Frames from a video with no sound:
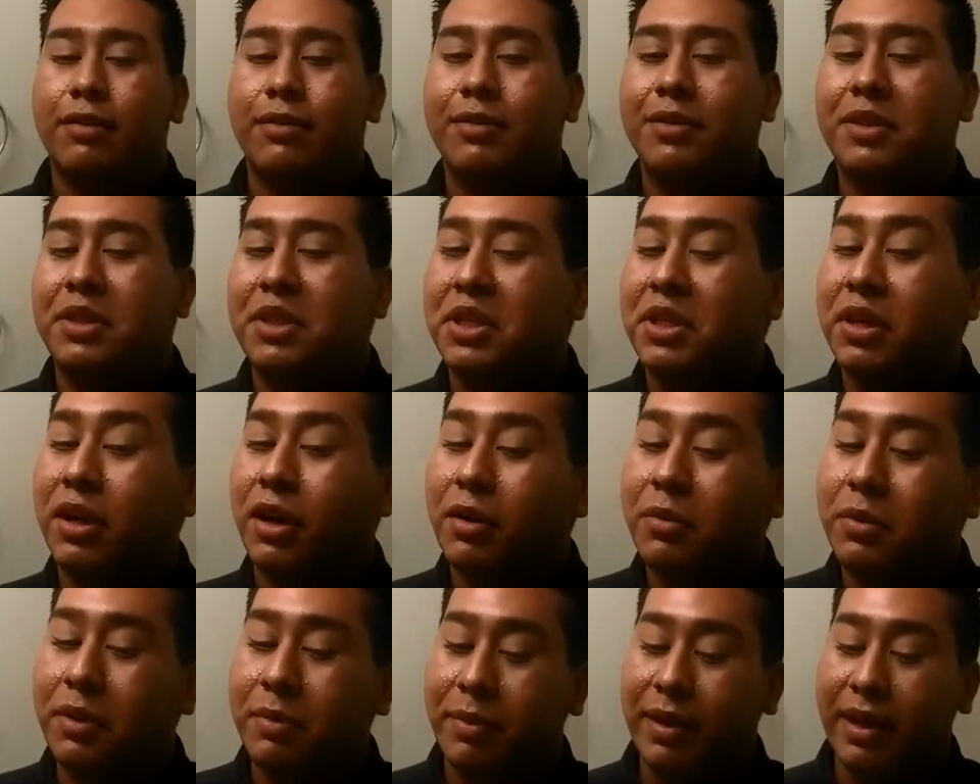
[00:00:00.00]

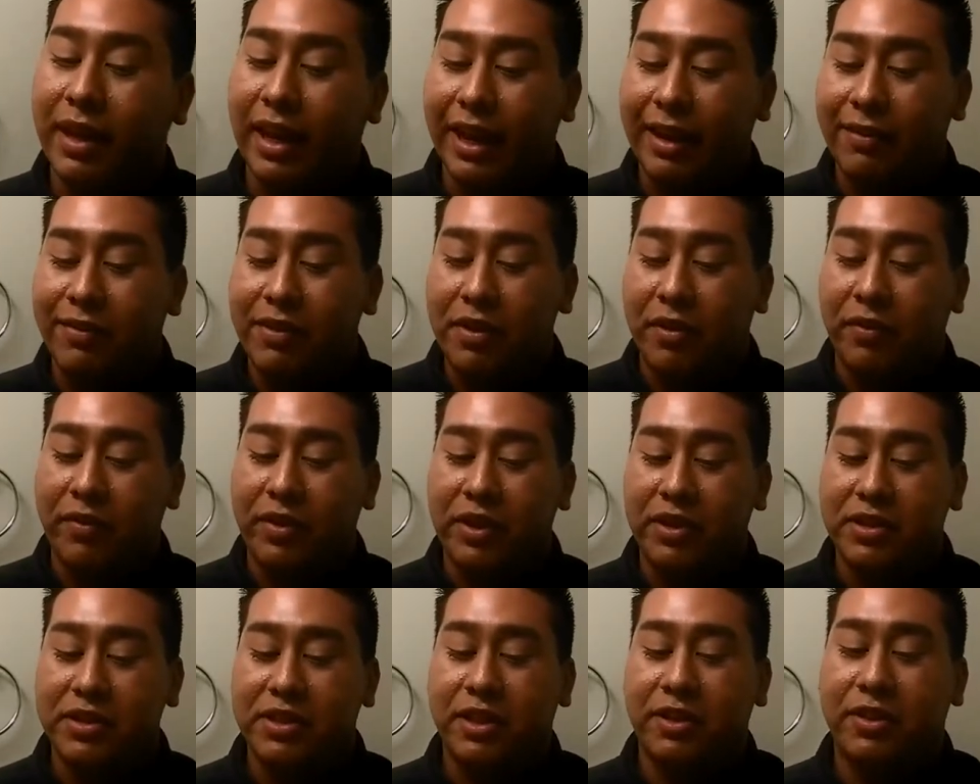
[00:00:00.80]
y'all would be laughing if
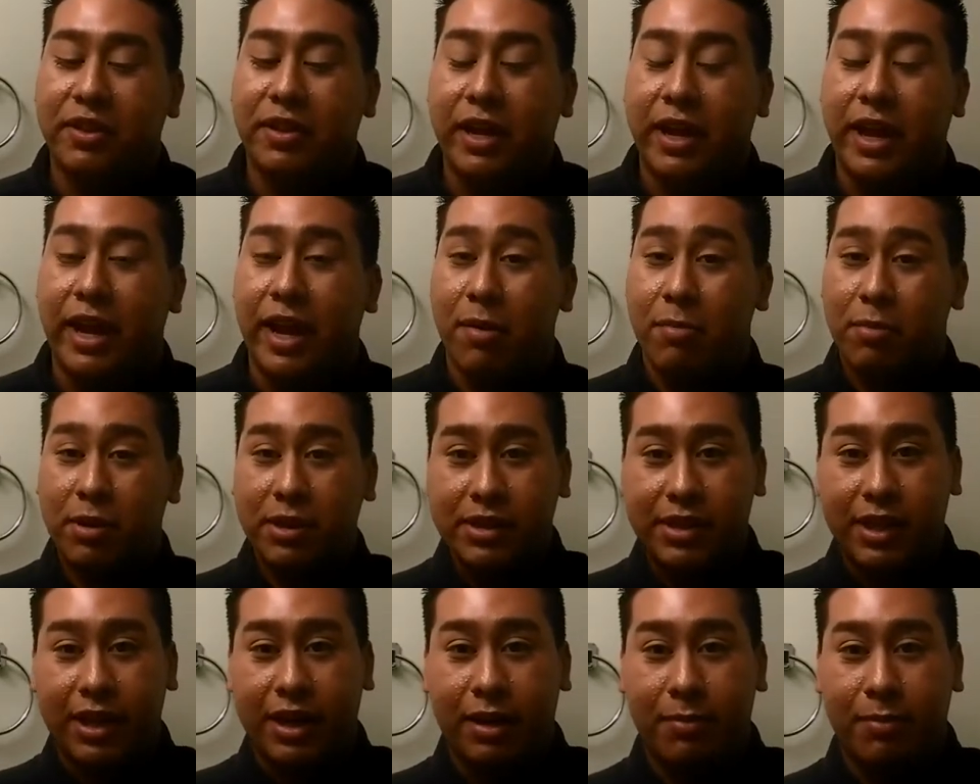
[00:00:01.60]
y'all saw the camera
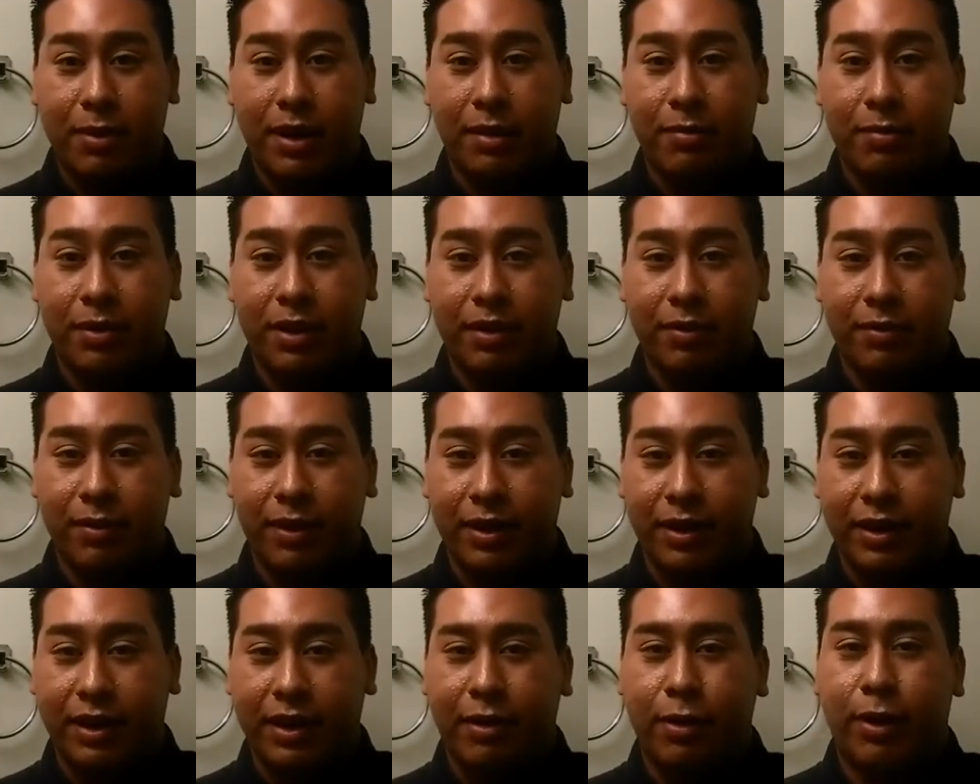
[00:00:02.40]
setup happening
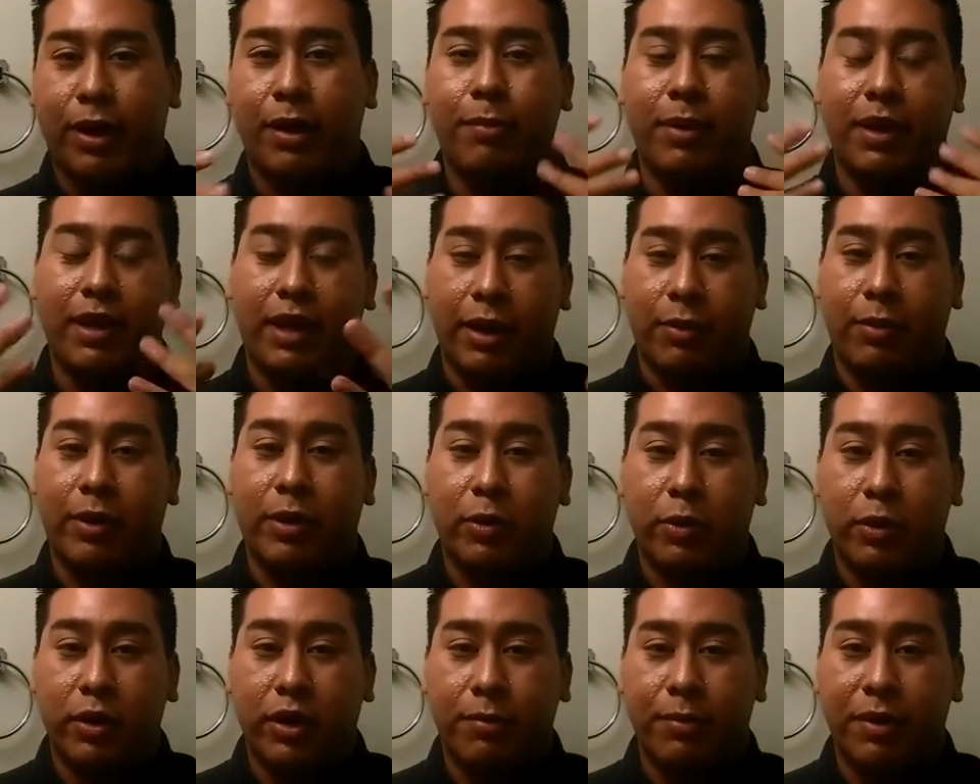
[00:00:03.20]
right now. I mean, I
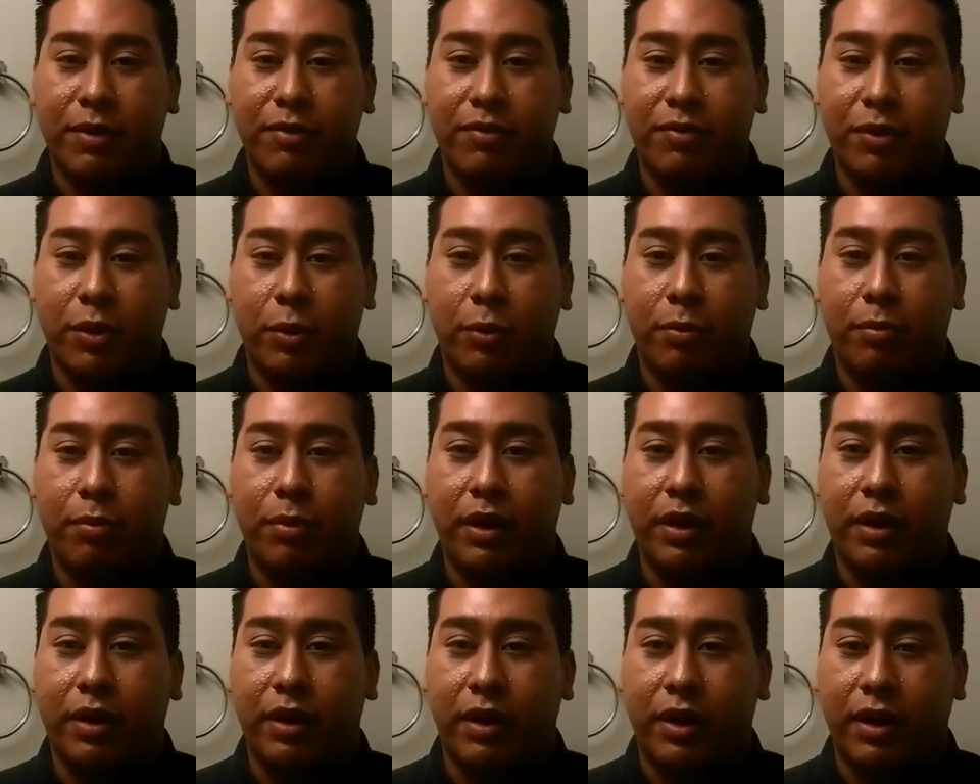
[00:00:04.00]
record on my phone,
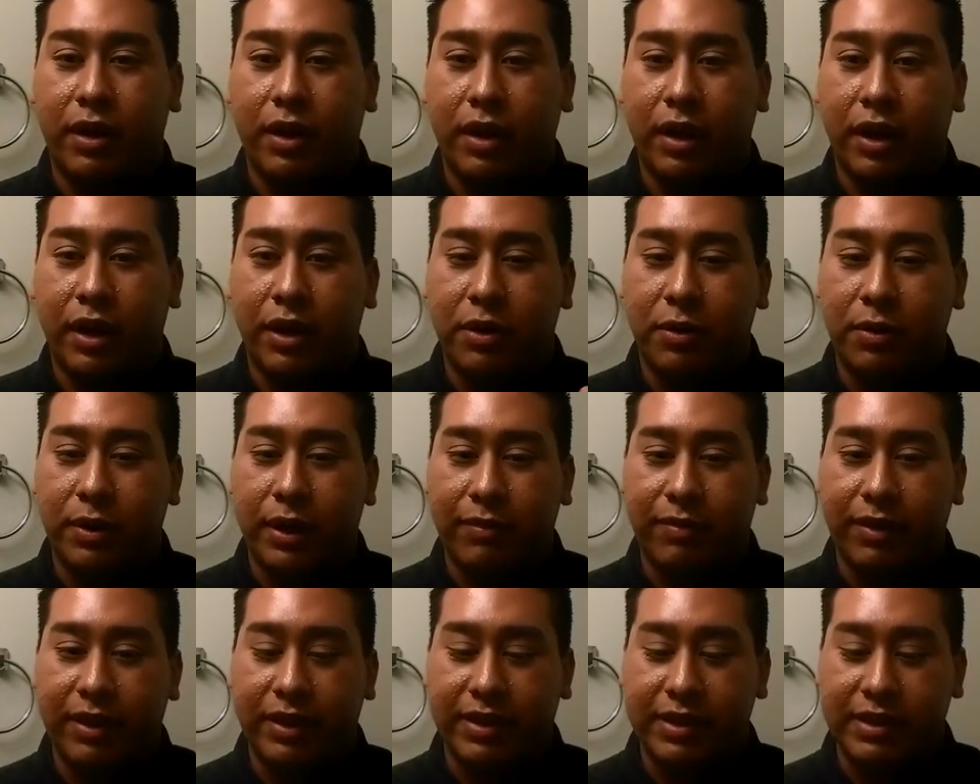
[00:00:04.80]
but I do
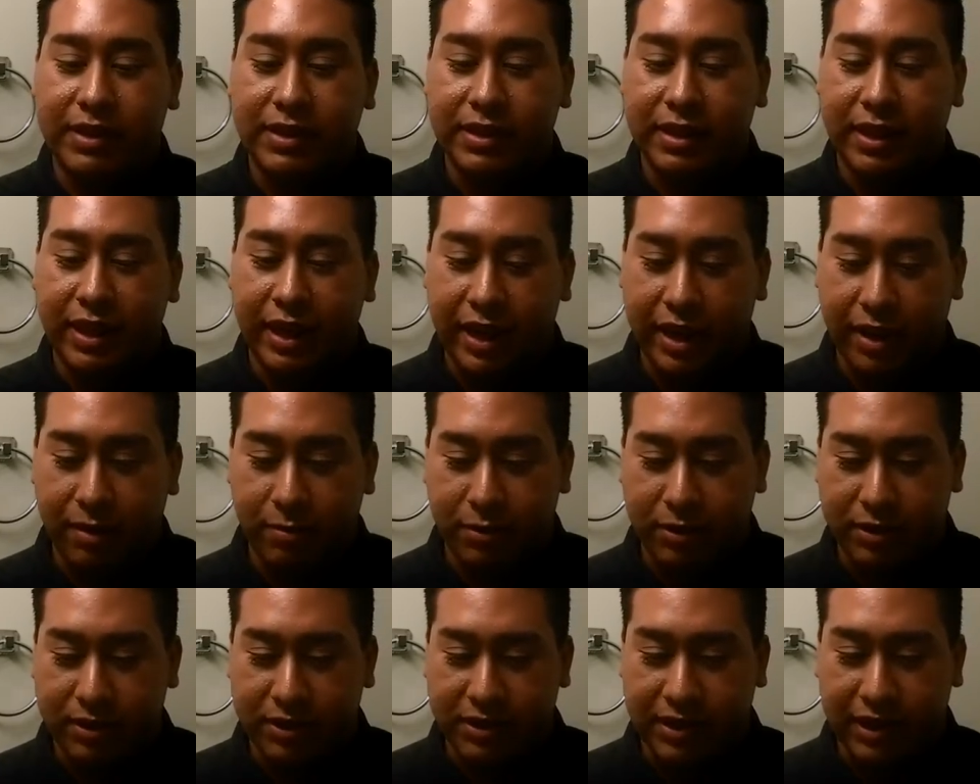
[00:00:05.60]
have like this
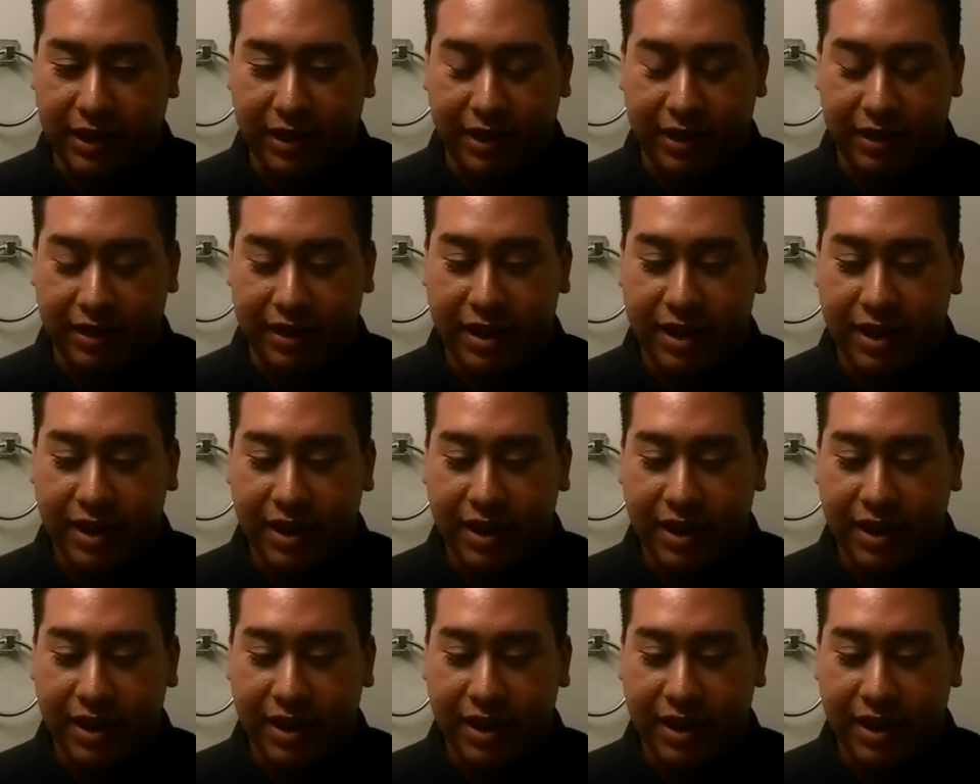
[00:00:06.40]
camera stand.